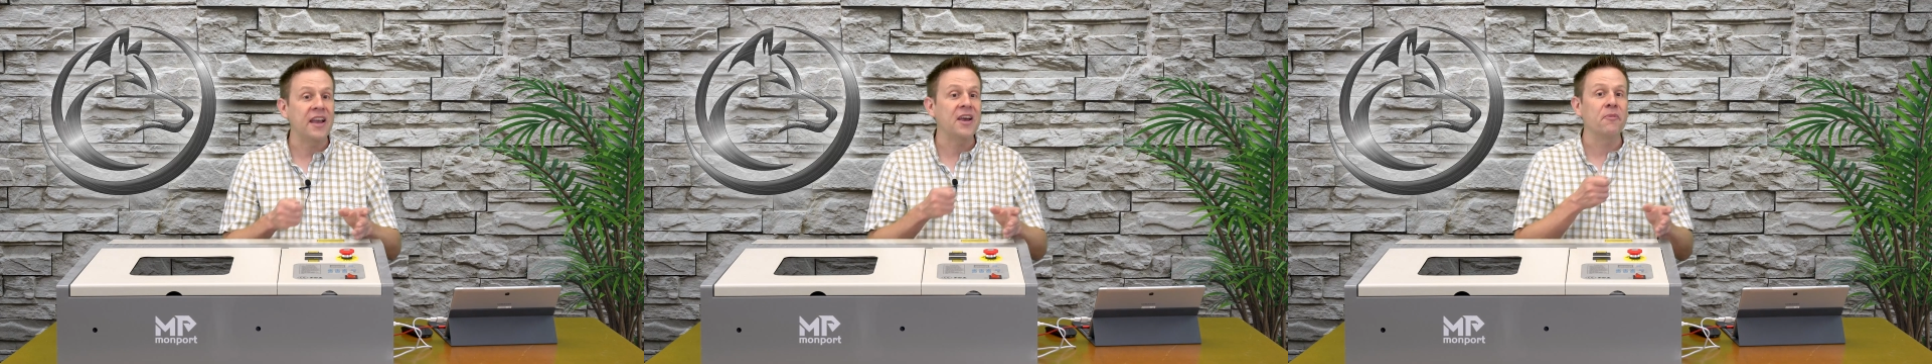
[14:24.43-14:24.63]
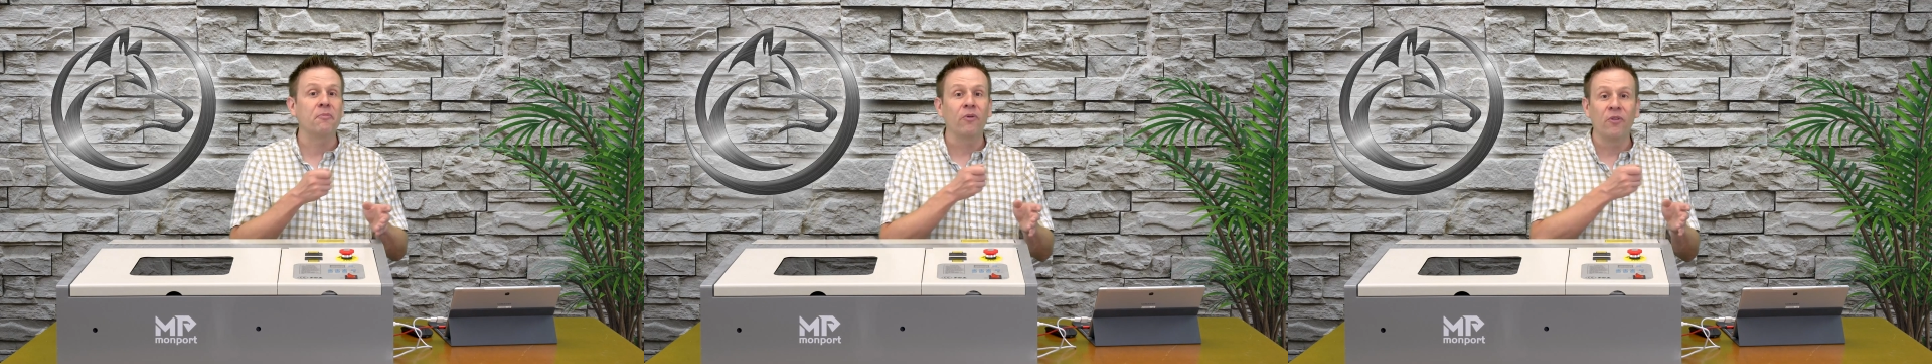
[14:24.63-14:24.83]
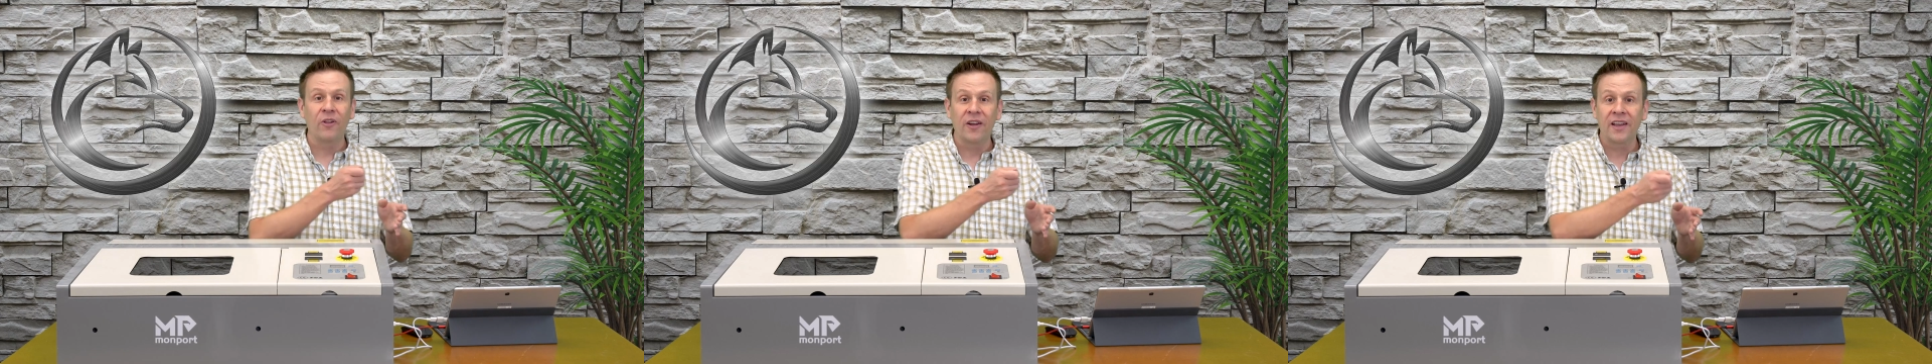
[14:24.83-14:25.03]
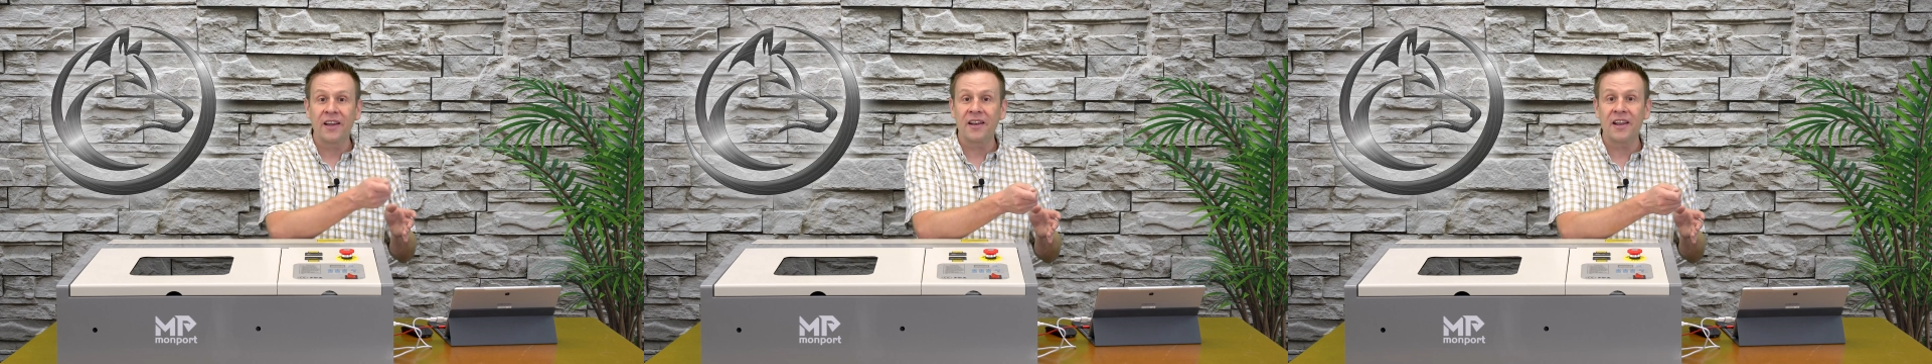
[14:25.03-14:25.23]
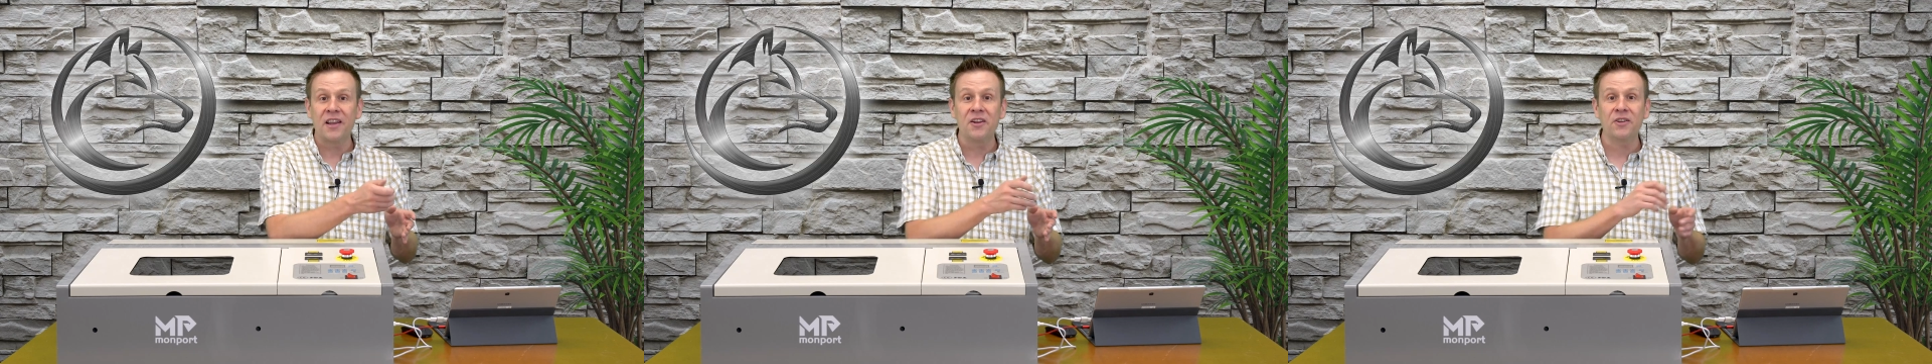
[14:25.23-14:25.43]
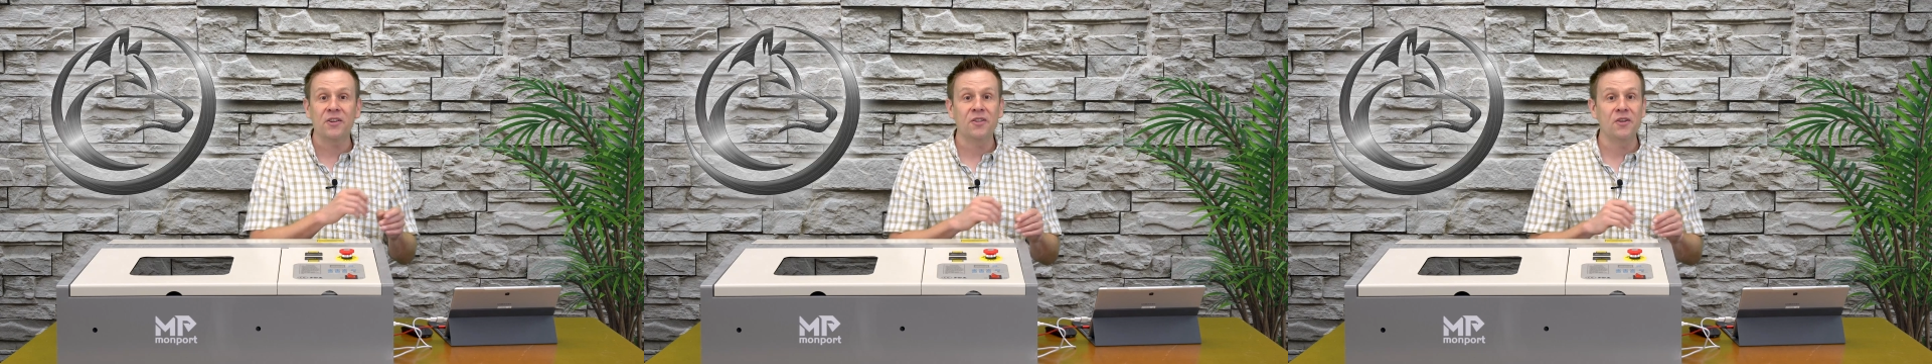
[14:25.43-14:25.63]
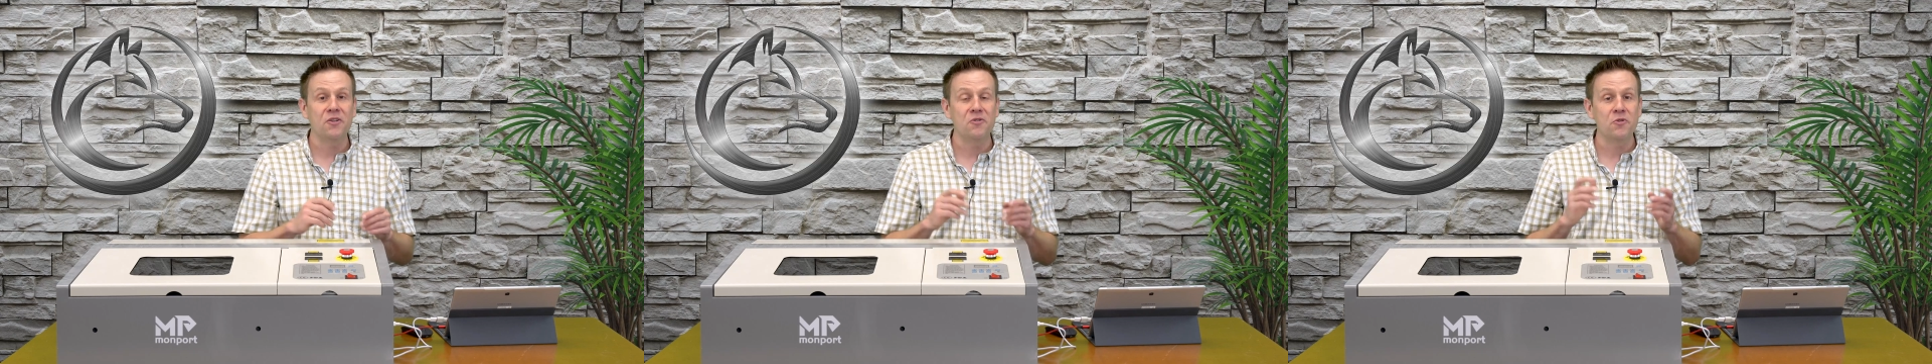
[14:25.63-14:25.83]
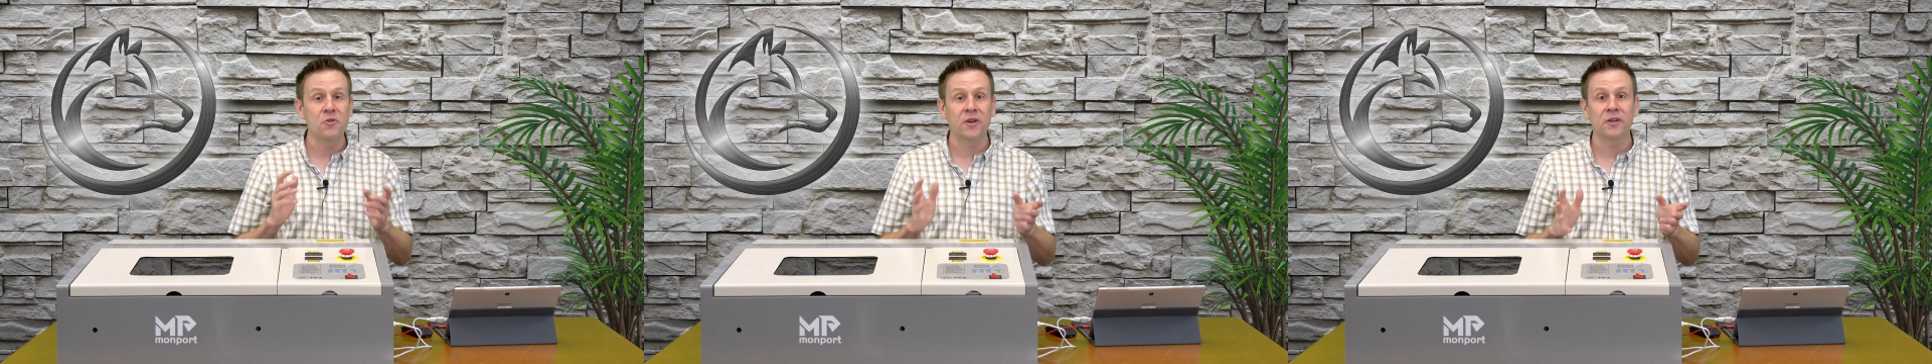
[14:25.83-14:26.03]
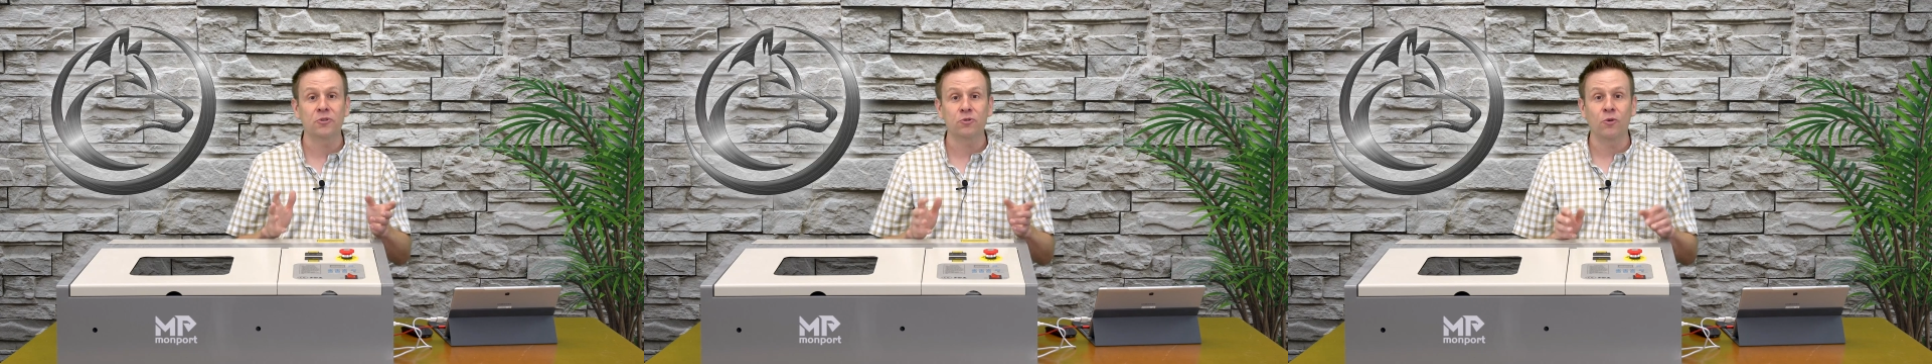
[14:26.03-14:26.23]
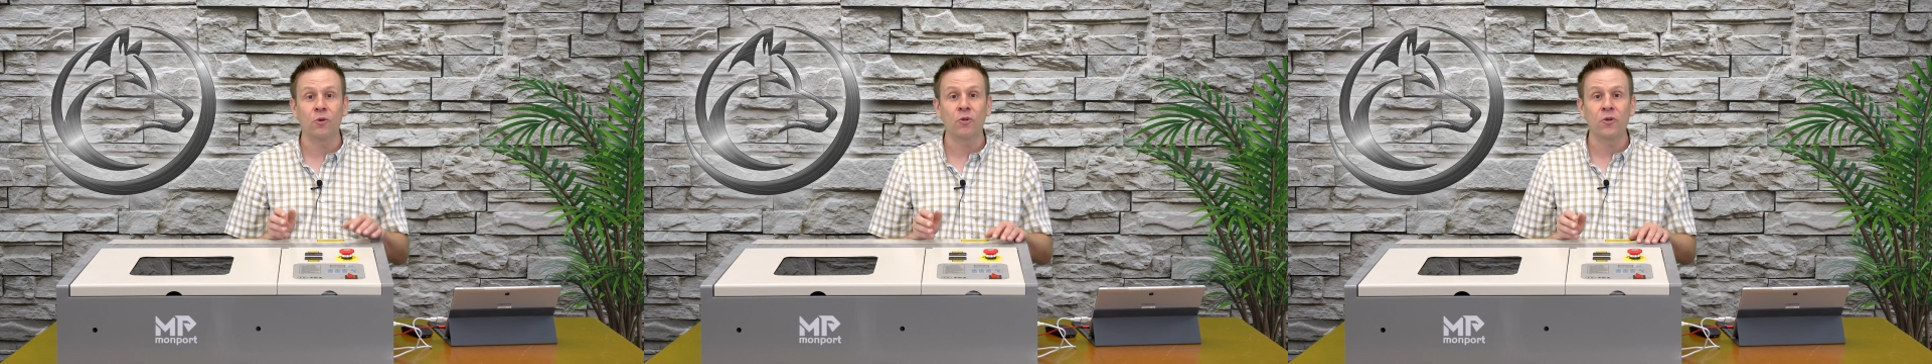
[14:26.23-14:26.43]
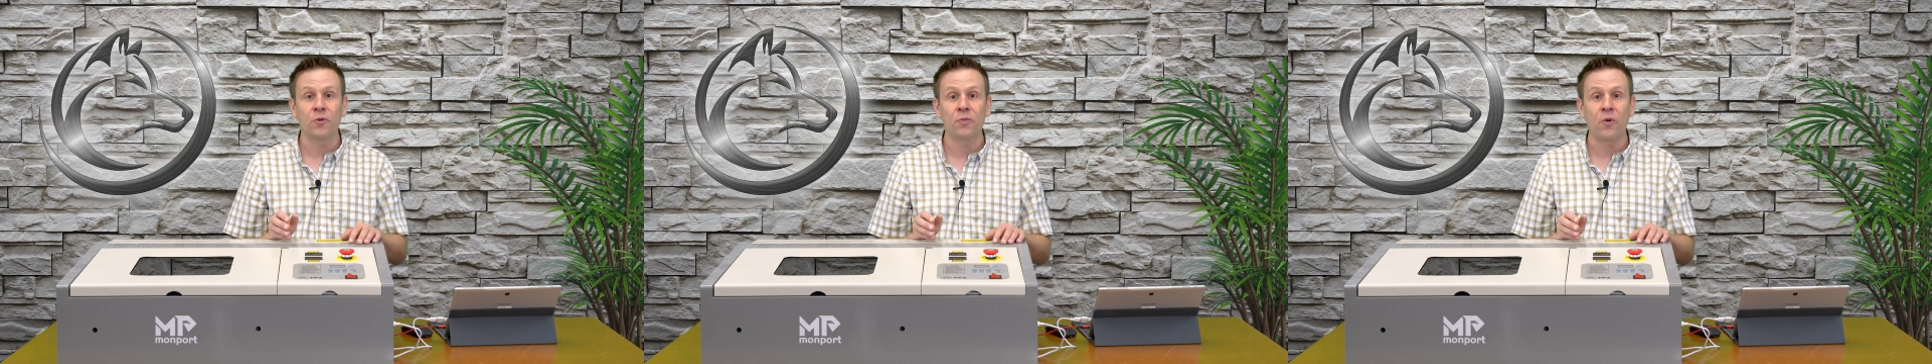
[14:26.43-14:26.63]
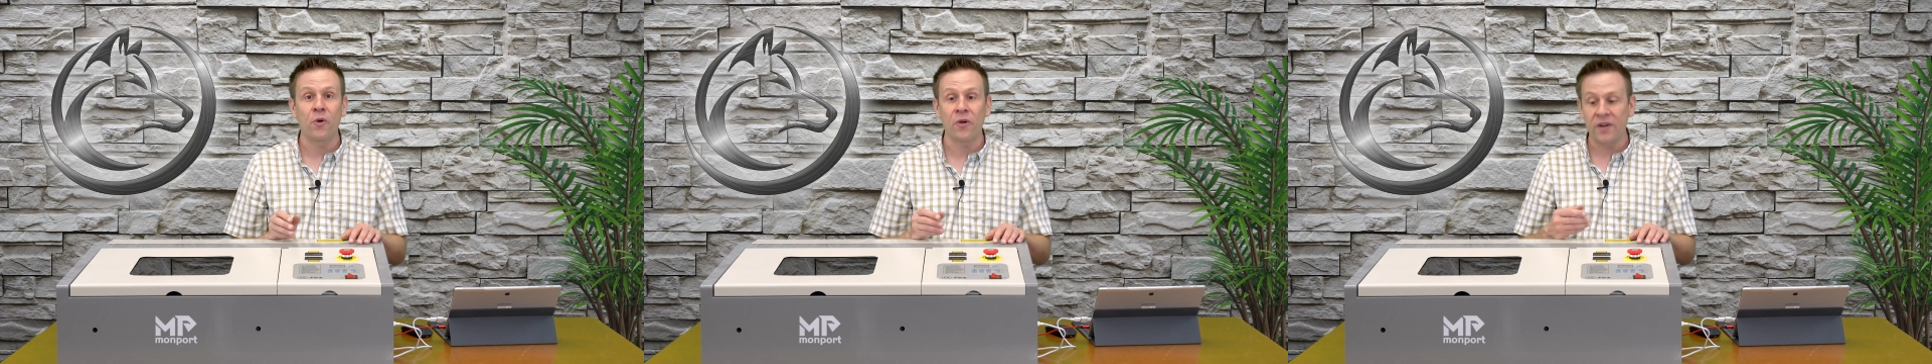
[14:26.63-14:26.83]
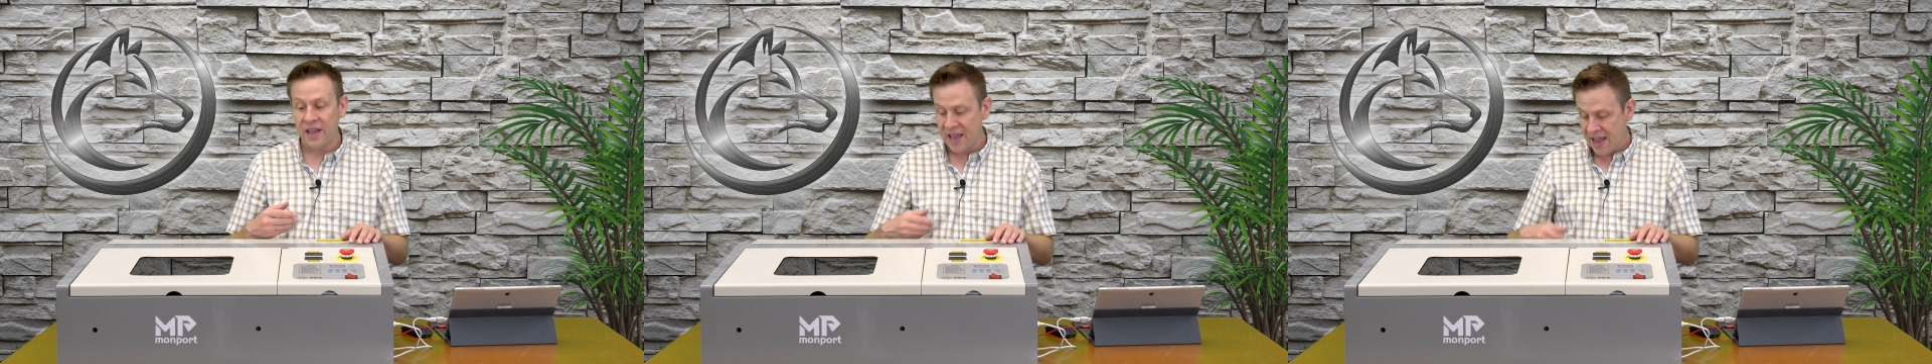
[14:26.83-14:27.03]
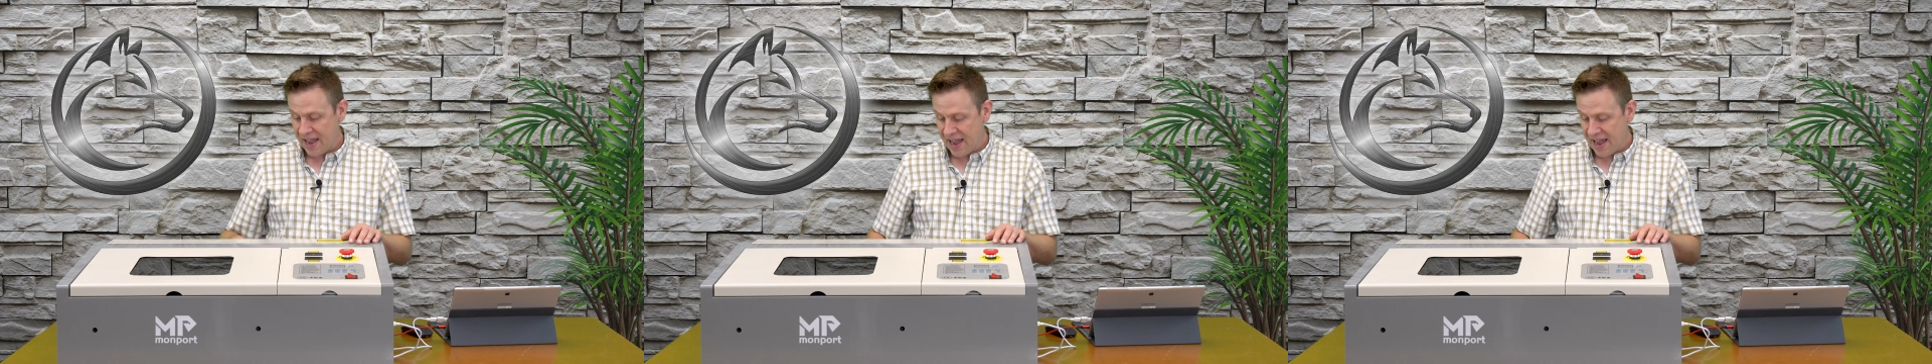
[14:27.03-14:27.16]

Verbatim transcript: and plug it into the new controller board.